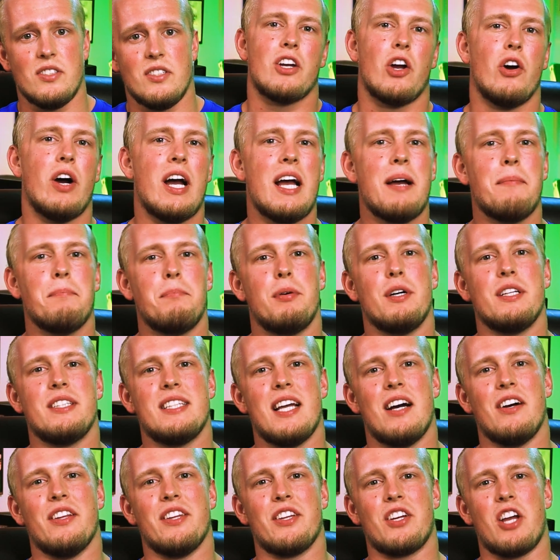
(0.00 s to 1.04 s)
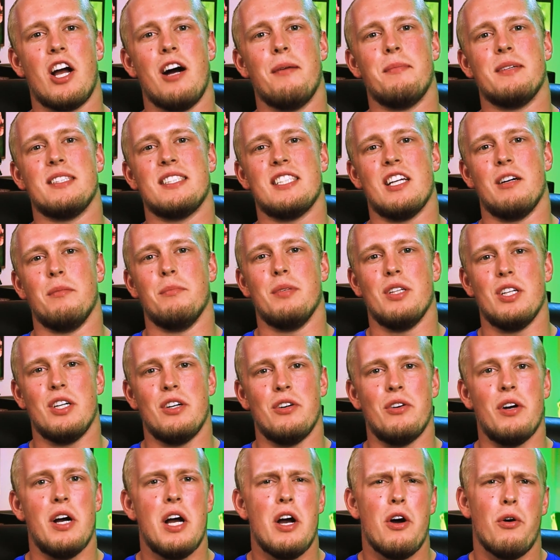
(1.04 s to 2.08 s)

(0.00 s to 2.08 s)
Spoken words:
Go ahead and put down in the comments down below